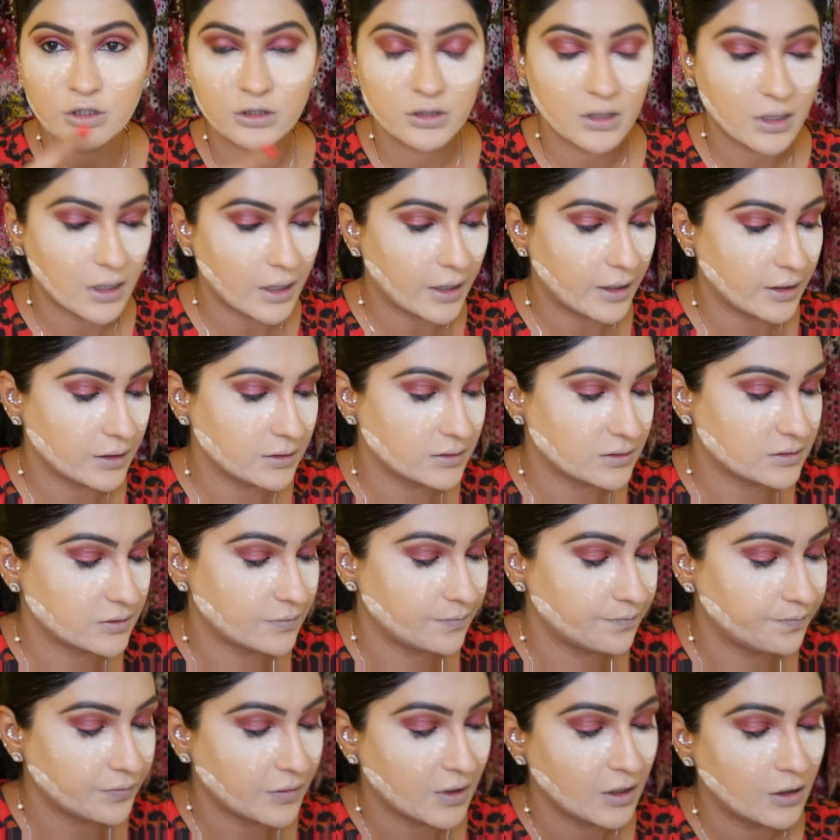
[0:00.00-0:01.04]
the eyes.
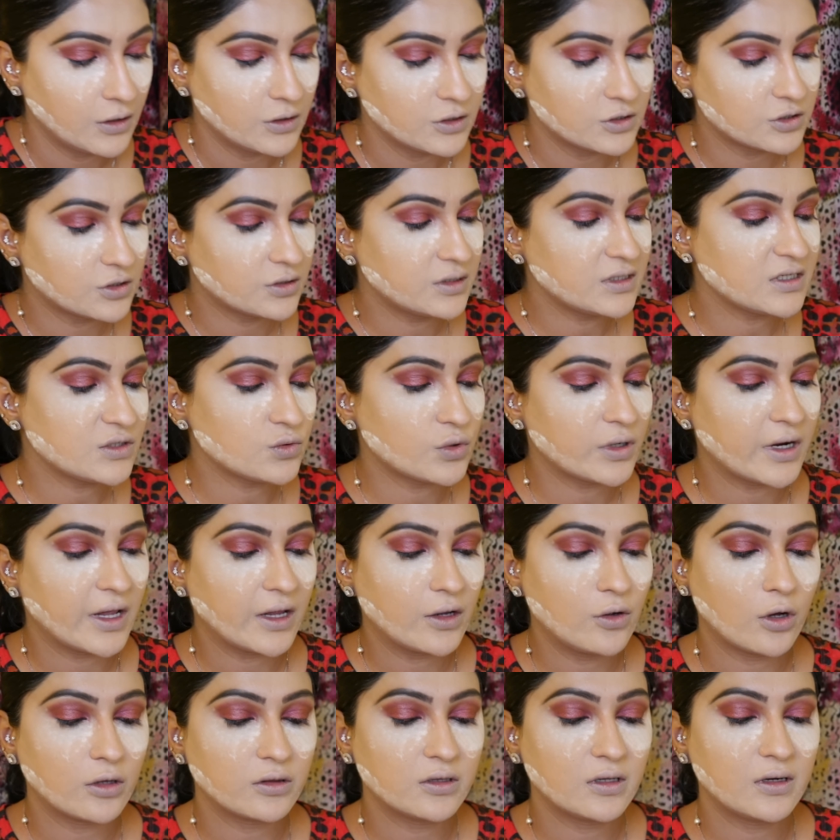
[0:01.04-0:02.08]
So this is what I
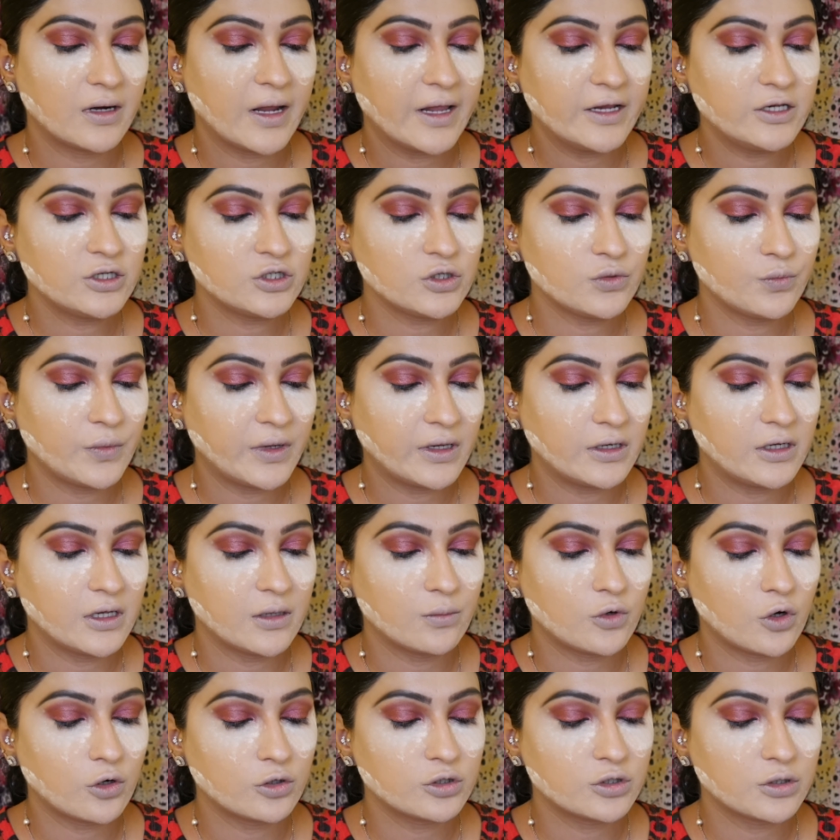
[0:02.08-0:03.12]
got, the light to medium
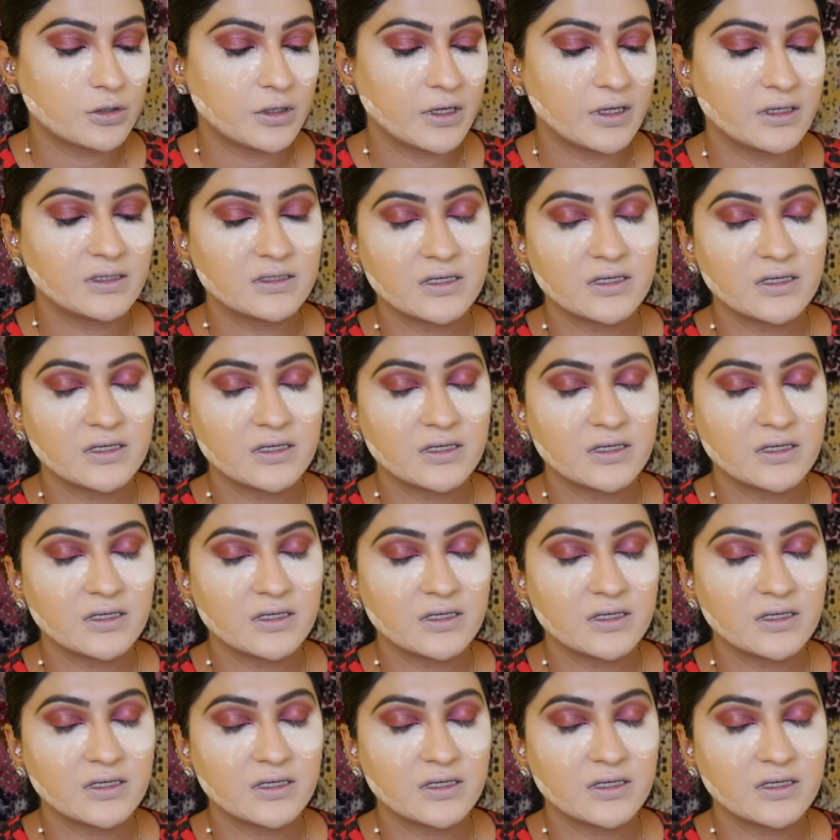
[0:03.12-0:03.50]
contour kit